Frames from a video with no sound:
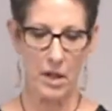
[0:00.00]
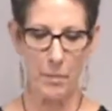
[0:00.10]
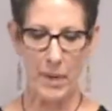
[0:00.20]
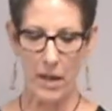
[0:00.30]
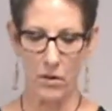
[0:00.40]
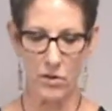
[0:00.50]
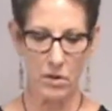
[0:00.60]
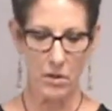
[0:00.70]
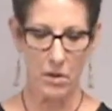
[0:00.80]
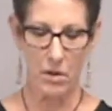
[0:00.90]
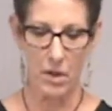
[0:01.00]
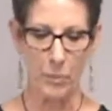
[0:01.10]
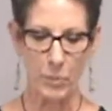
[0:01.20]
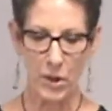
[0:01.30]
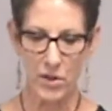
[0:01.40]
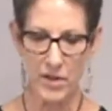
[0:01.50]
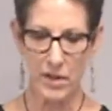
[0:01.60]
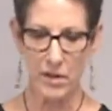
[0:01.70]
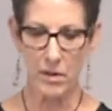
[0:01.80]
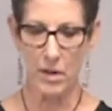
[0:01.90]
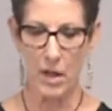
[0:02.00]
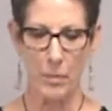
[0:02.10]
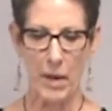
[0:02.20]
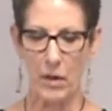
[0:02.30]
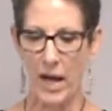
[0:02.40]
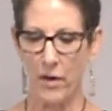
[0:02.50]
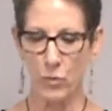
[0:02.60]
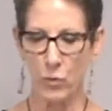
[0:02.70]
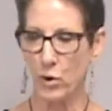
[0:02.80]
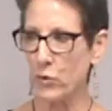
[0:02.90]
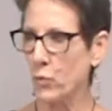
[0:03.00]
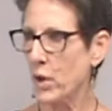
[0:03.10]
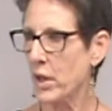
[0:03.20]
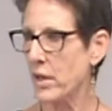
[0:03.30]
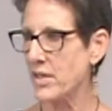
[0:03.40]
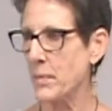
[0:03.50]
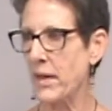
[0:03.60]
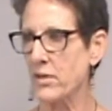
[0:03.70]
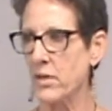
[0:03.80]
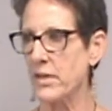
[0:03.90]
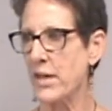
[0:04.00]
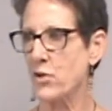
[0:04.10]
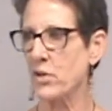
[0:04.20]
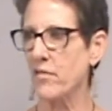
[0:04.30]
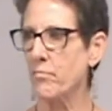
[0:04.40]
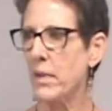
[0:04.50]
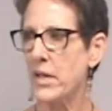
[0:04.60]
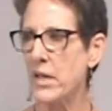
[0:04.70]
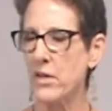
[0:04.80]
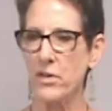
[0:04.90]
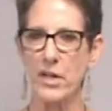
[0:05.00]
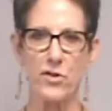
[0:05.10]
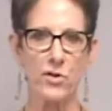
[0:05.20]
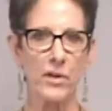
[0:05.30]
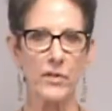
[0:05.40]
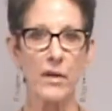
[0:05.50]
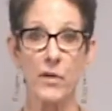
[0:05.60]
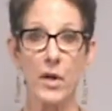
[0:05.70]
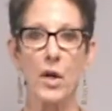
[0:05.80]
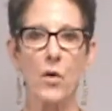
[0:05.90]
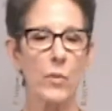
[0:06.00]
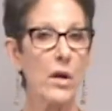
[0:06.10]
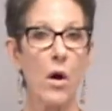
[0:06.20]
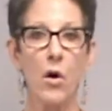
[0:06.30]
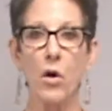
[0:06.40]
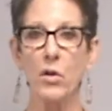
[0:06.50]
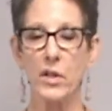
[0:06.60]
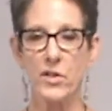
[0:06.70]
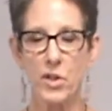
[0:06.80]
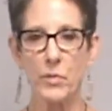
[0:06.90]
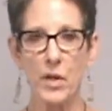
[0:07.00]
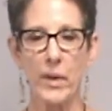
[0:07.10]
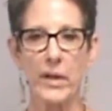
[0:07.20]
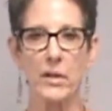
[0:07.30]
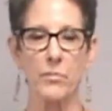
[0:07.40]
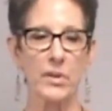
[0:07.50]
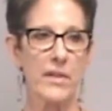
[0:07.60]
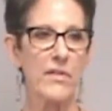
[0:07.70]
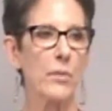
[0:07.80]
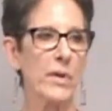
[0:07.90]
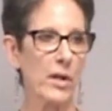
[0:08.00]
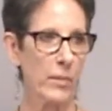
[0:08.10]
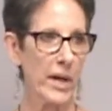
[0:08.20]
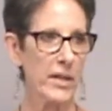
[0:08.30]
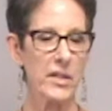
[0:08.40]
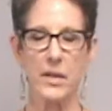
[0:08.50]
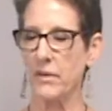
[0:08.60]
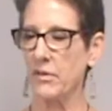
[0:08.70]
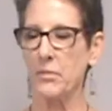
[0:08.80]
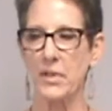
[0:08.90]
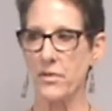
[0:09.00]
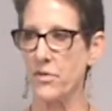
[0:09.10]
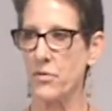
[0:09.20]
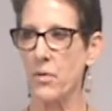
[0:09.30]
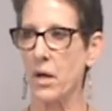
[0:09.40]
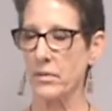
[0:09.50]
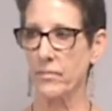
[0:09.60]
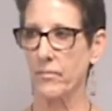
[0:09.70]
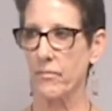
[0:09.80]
about a person, about how the world works, about the nature of money, the nature of love, we all, until we awaken, believe that we are right and everyone else is wrong.